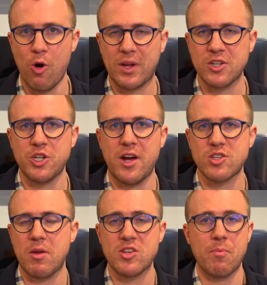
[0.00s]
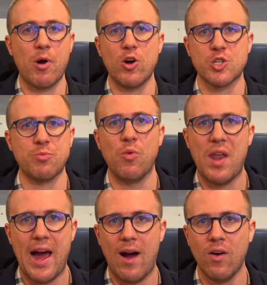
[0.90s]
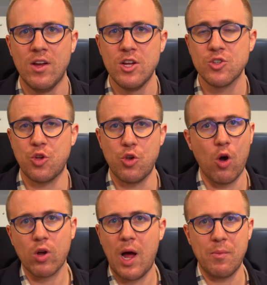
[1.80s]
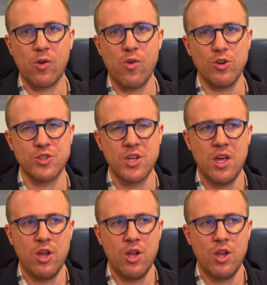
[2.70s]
because, you know, it's impossible now to not come across